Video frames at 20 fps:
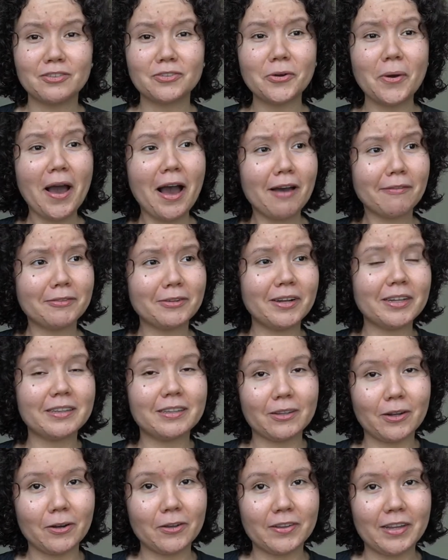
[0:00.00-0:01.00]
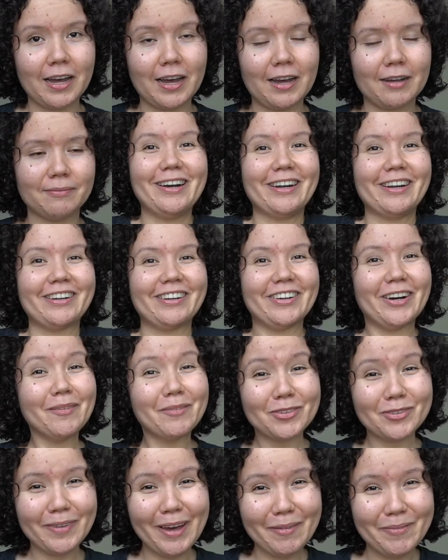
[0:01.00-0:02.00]
So after I did all that,
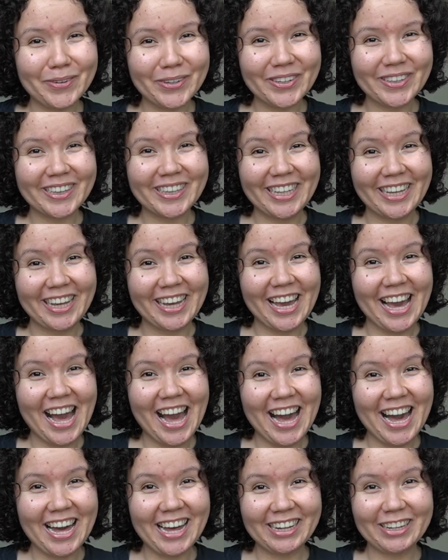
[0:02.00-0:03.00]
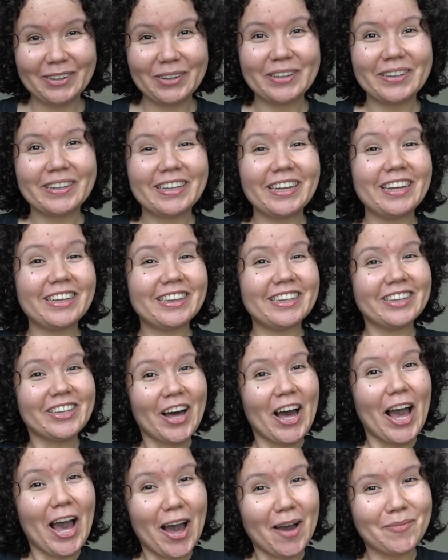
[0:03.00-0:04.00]
comes my birthday, and it did
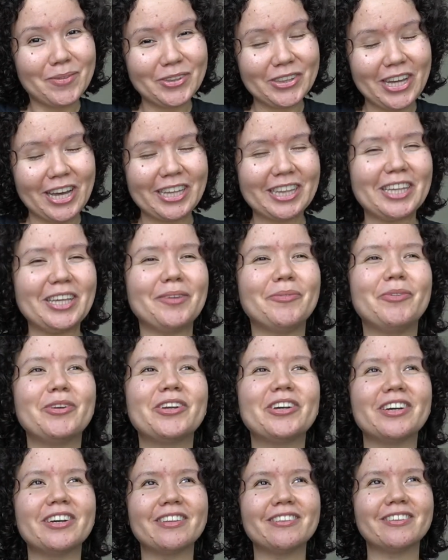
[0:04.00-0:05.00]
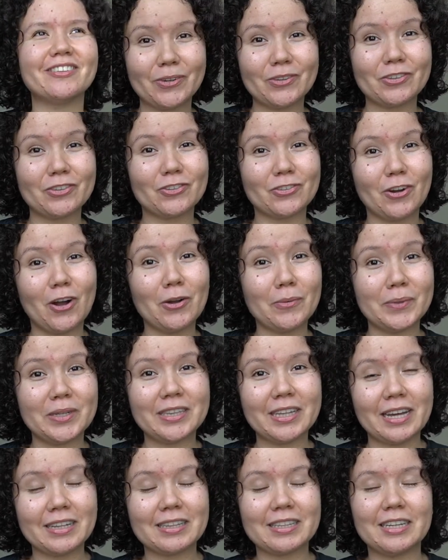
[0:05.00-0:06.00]
not happen that day because there was a strong
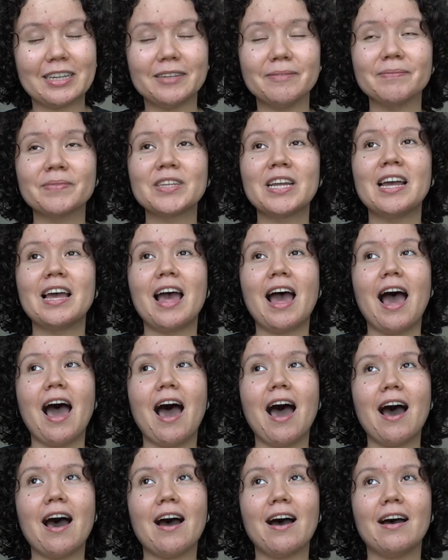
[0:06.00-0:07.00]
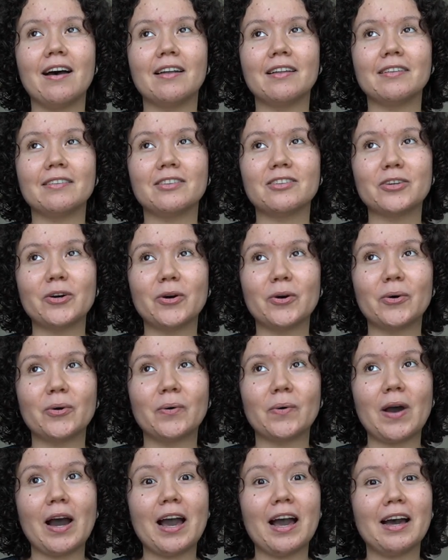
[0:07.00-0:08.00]
wind that day. And
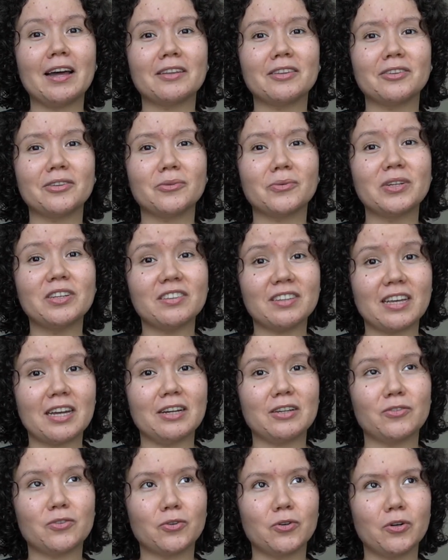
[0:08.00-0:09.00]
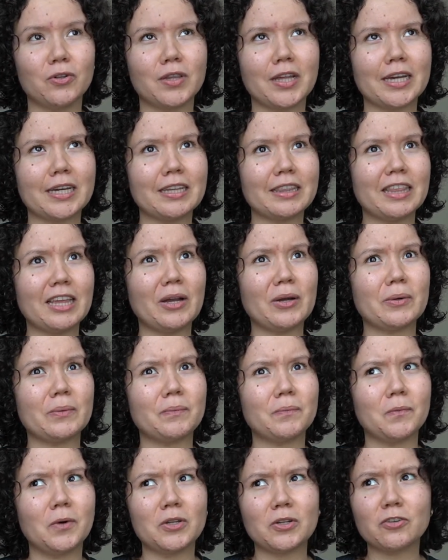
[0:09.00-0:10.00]
so I had to reschedule, like I think
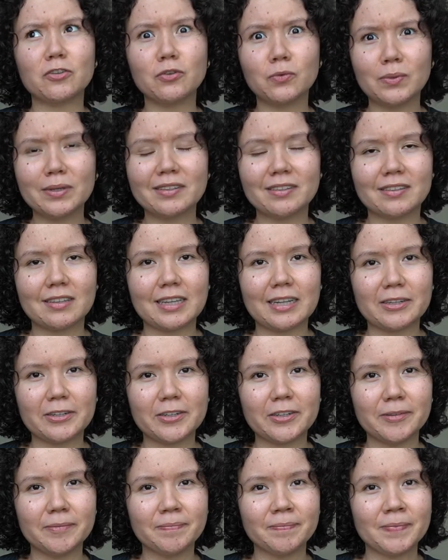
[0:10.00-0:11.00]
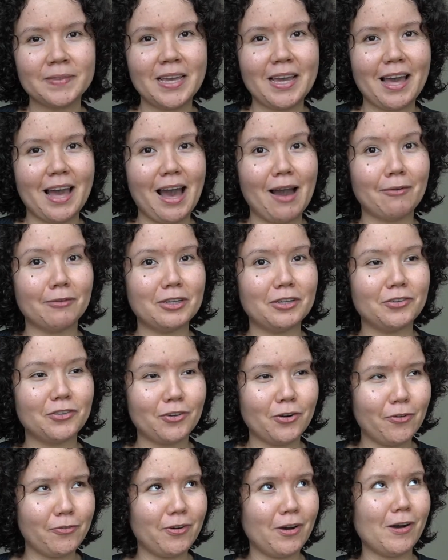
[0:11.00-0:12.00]
1 or 2 weeks later, and we
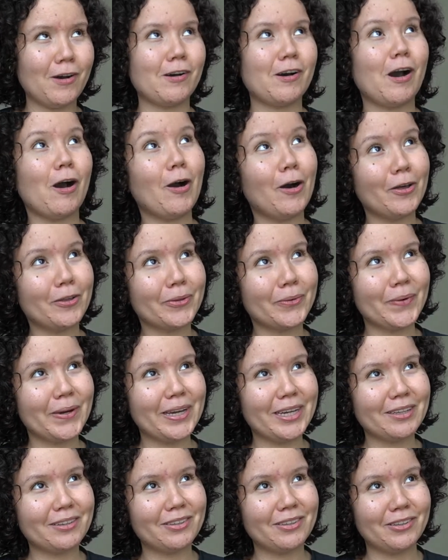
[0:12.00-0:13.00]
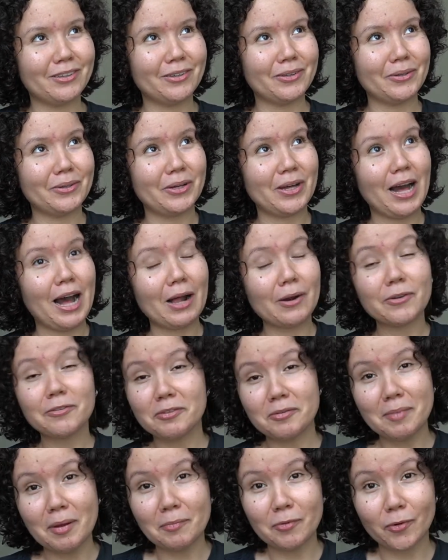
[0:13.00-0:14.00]
drove out all the way to, I don't
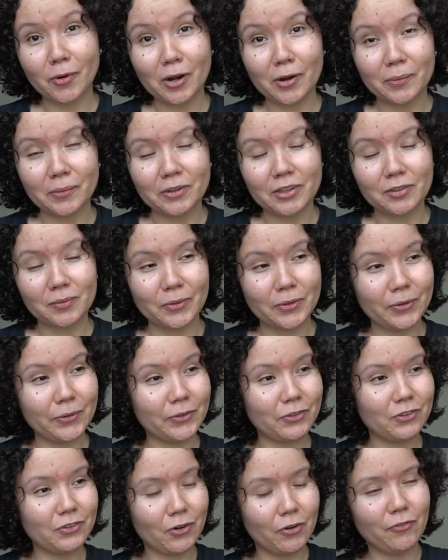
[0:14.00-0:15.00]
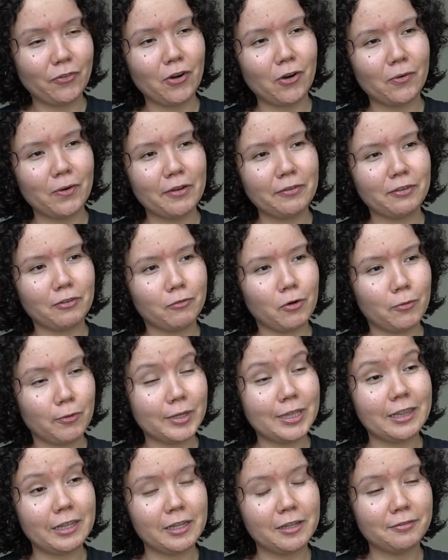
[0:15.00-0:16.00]
even remember where it was, but it was so far away from where
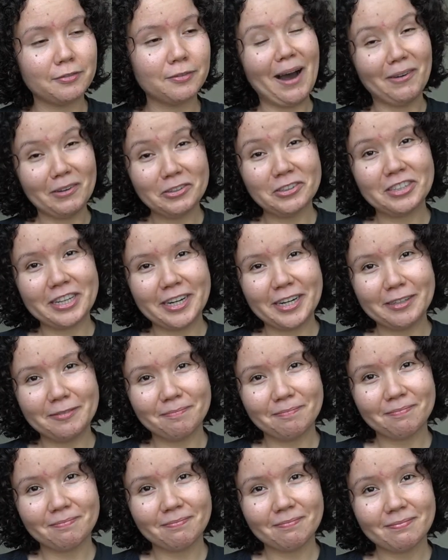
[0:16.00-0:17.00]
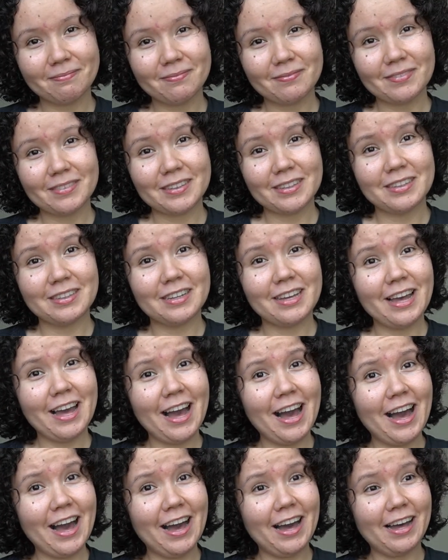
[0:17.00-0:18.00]
we live. I was there,
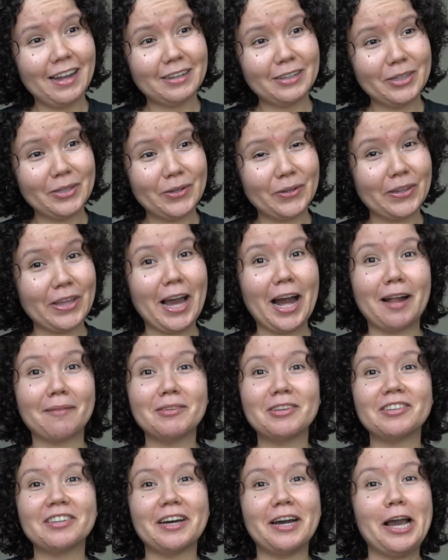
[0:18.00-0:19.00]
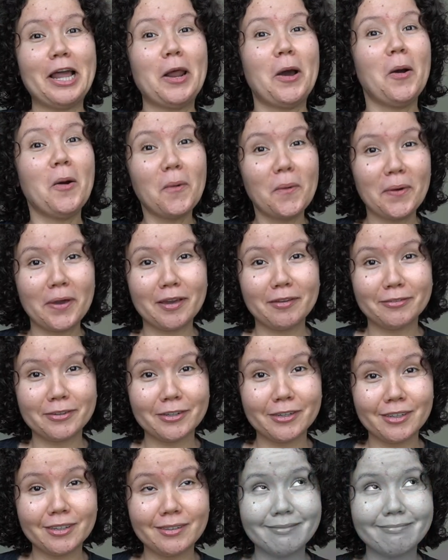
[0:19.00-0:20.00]
and you know, they had me sign a
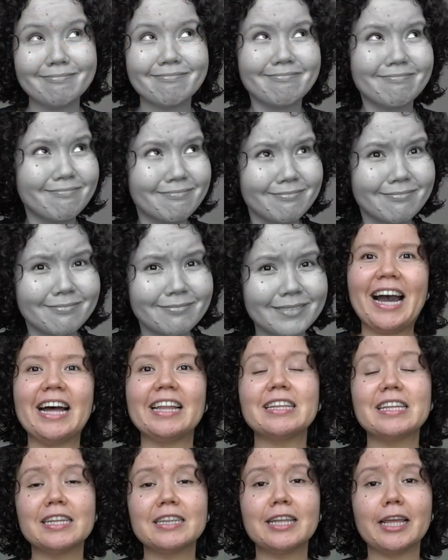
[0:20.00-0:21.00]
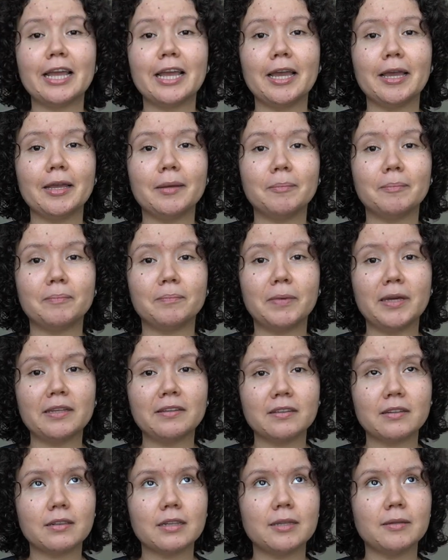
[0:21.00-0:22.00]
waiver. And then they
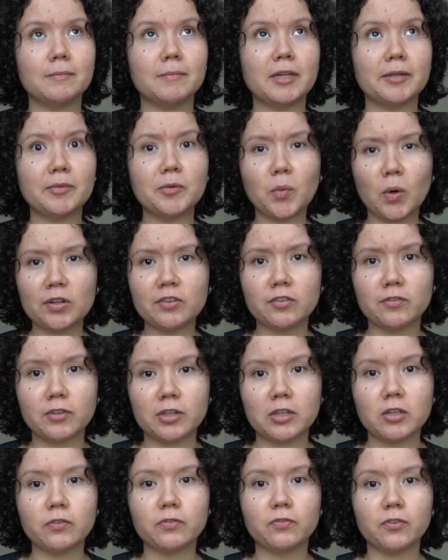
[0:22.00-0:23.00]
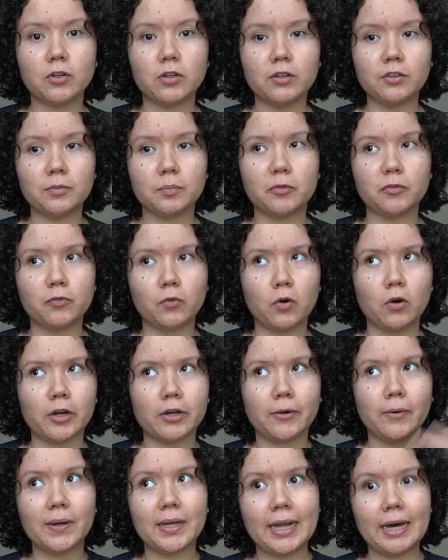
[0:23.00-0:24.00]
basically made me watch a video first
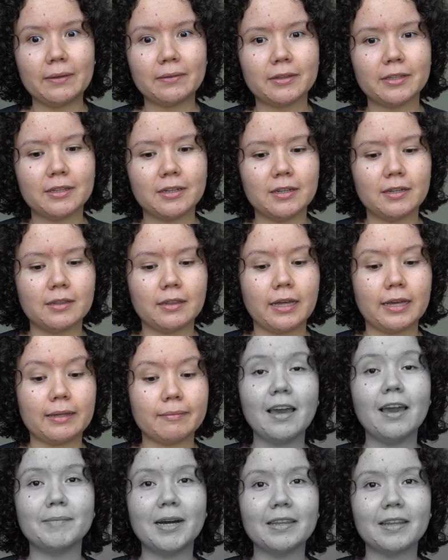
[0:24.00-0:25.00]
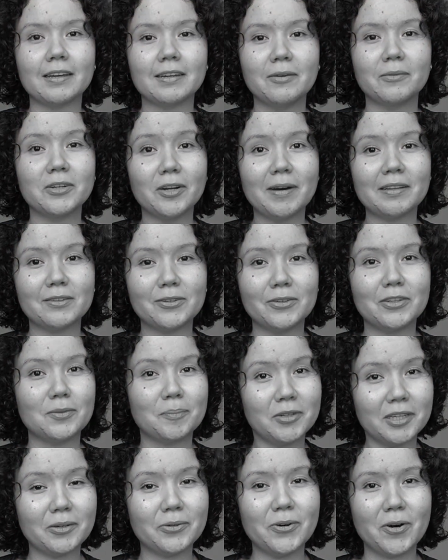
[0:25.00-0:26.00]
before going out there. Like, hey man, like what you're about to do, it's
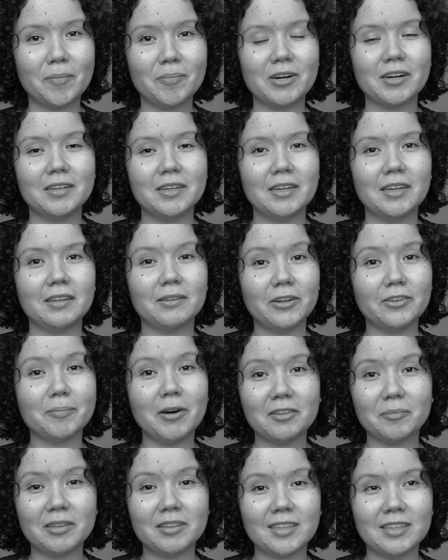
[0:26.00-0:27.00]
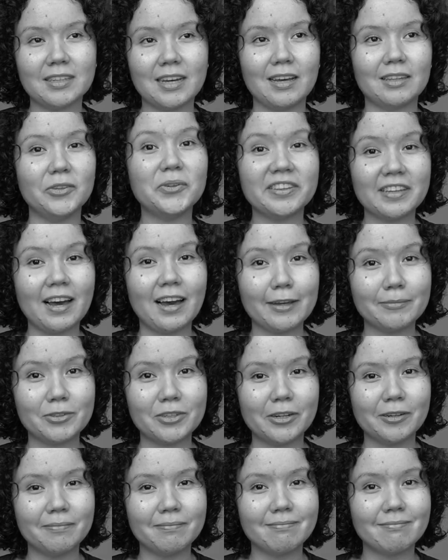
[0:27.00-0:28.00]
pretty cool, but there's a possibility that you can die.
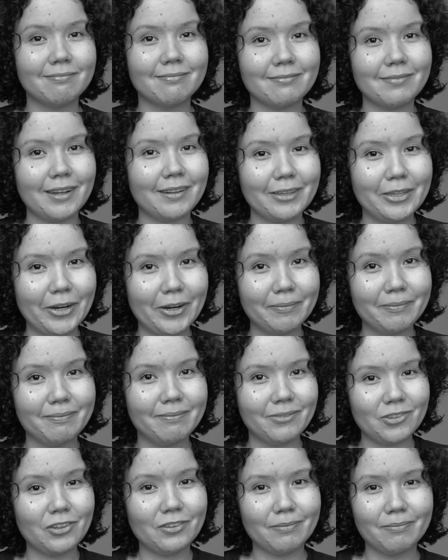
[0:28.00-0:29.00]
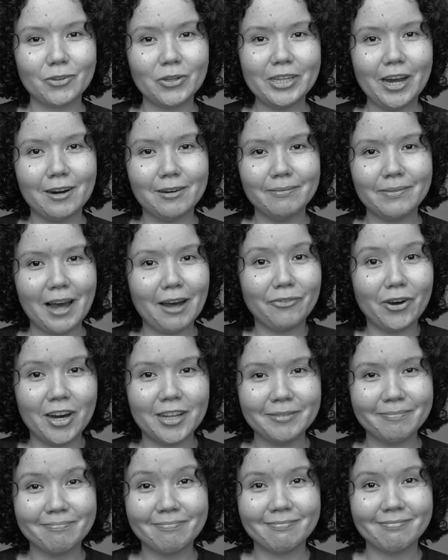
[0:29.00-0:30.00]
So, you know, just so you know, have fun.